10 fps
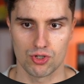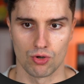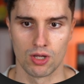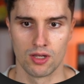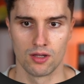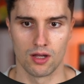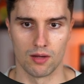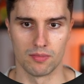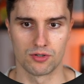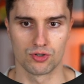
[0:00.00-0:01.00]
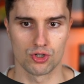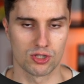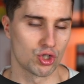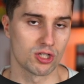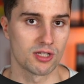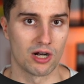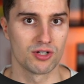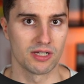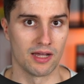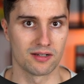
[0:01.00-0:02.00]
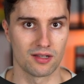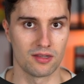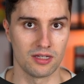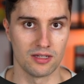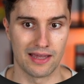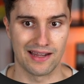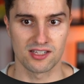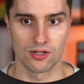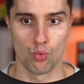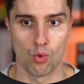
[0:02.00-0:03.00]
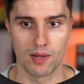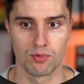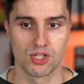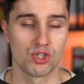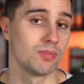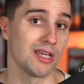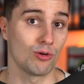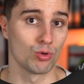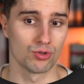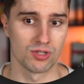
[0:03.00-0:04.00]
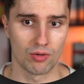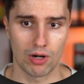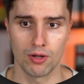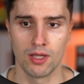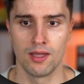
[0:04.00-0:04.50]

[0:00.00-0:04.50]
So it just starts at the X and Y position being equal to 0.